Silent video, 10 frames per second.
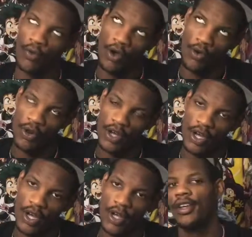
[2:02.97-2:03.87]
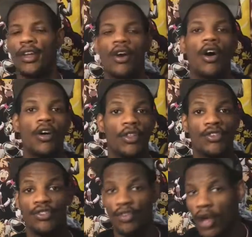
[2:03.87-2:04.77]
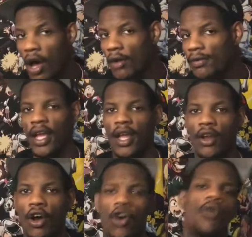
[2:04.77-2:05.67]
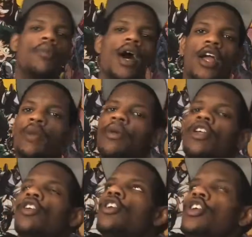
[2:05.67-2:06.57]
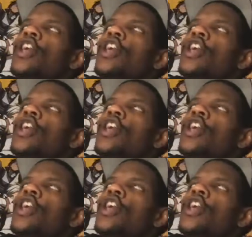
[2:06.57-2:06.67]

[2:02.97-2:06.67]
Rhoda, you know, all this stuff. And oh, my ability